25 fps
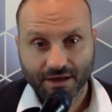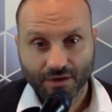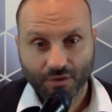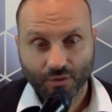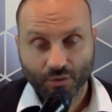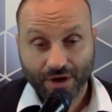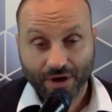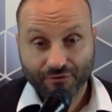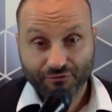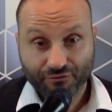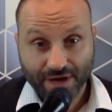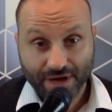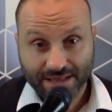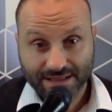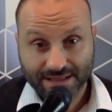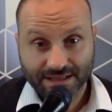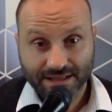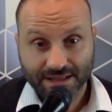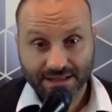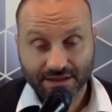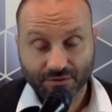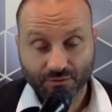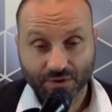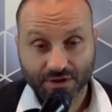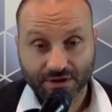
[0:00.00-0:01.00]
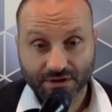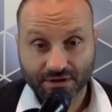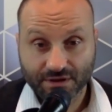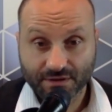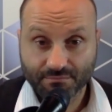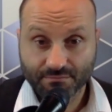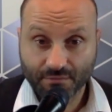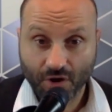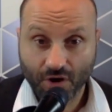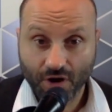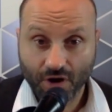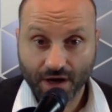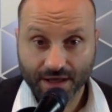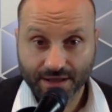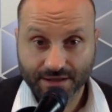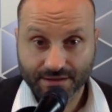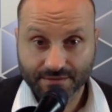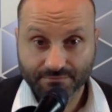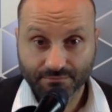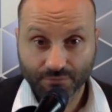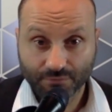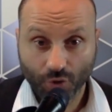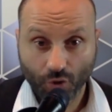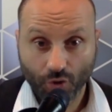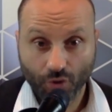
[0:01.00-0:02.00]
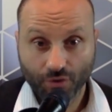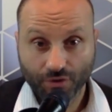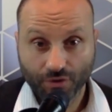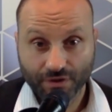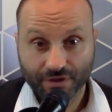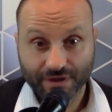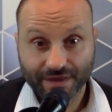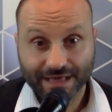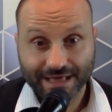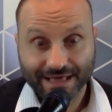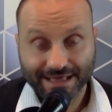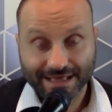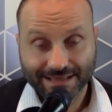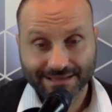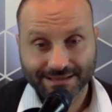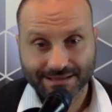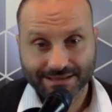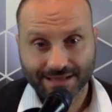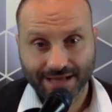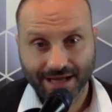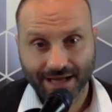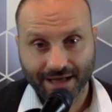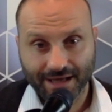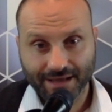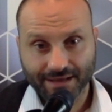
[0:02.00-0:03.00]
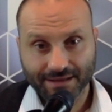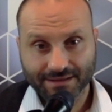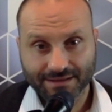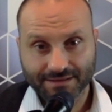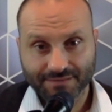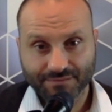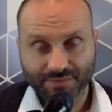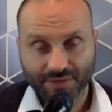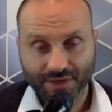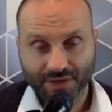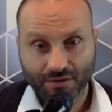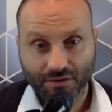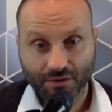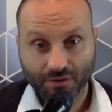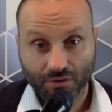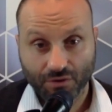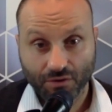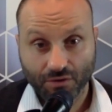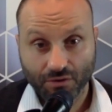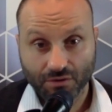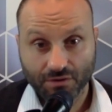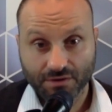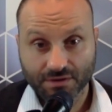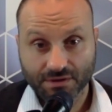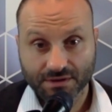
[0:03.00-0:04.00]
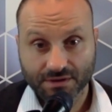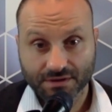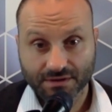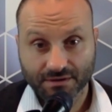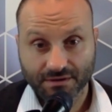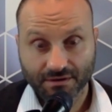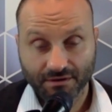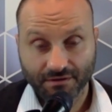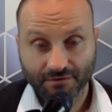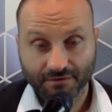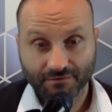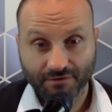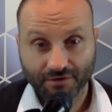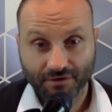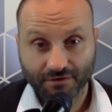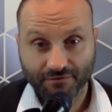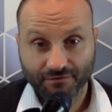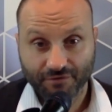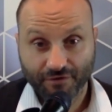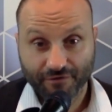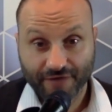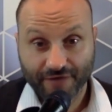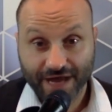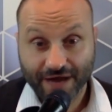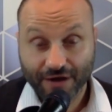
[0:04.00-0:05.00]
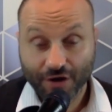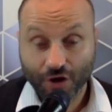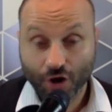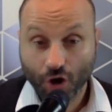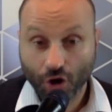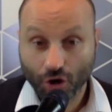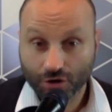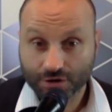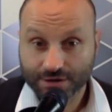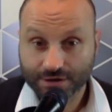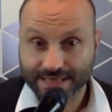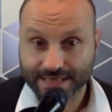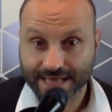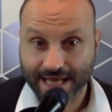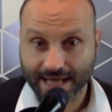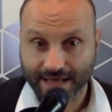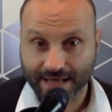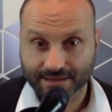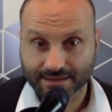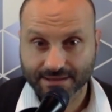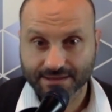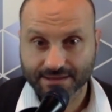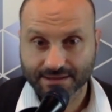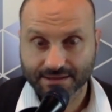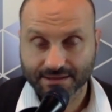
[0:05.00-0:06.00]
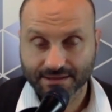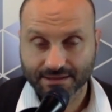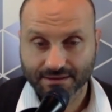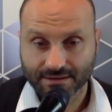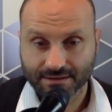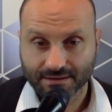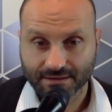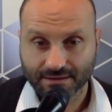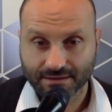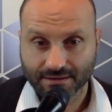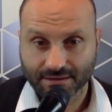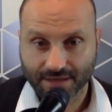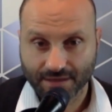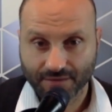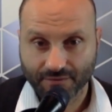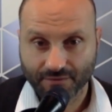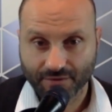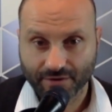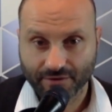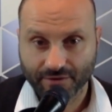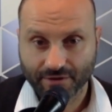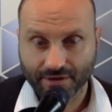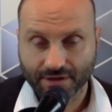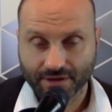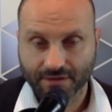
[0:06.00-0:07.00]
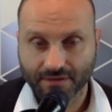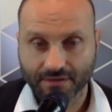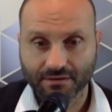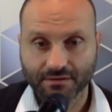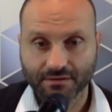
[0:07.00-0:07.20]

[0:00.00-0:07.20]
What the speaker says: we're wrestling with the mind more these days because of our context that we're in.